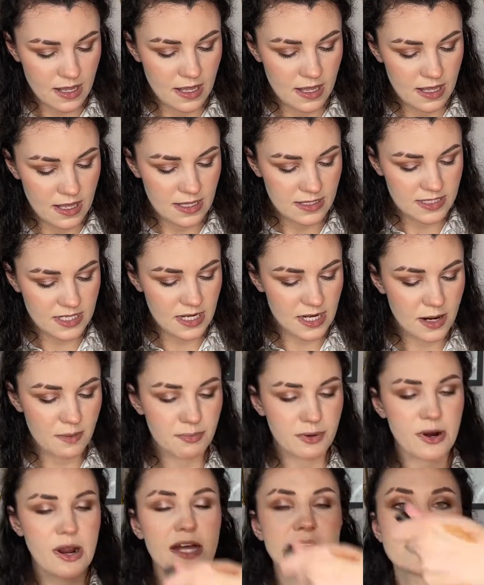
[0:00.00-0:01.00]
It's in a
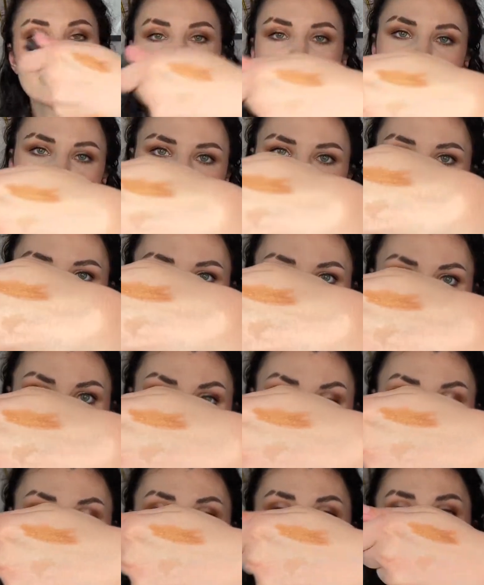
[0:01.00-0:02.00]
bronzy
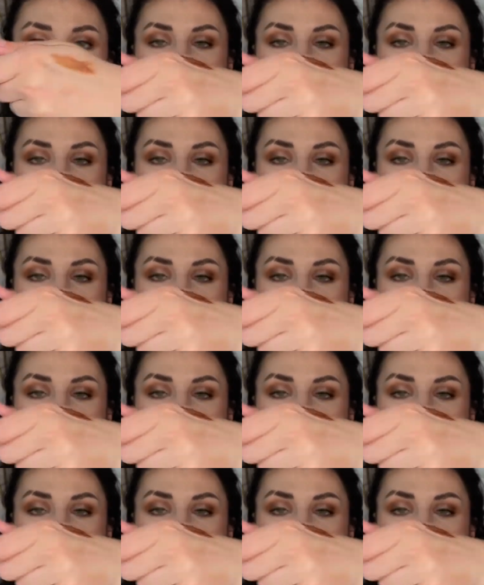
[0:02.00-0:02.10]
shade.